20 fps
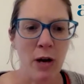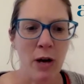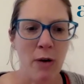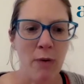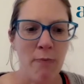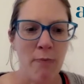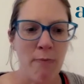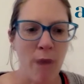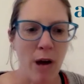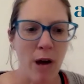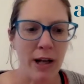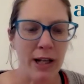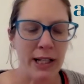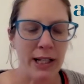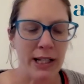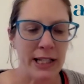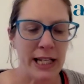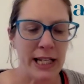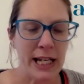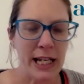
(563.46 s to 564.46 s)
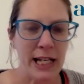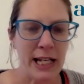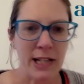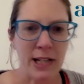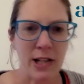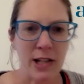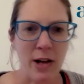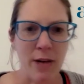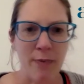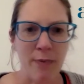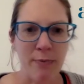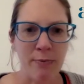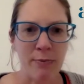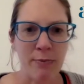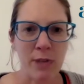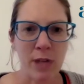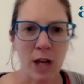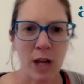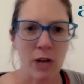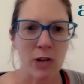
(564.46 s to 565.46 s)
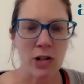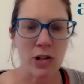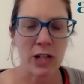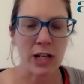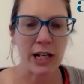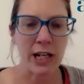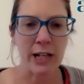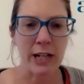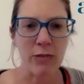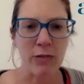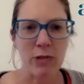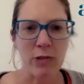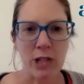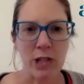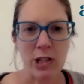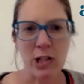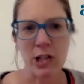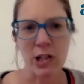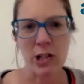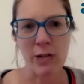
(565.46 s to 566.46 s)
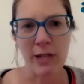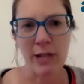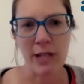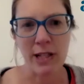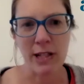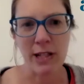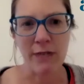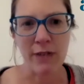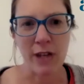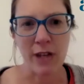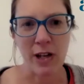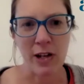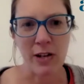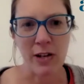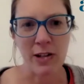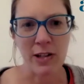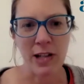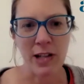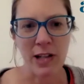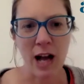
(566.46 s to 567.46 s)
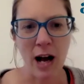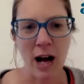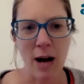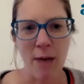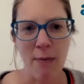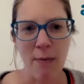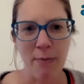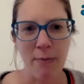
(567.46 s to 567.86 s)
might need some coaching in order to do interviews um,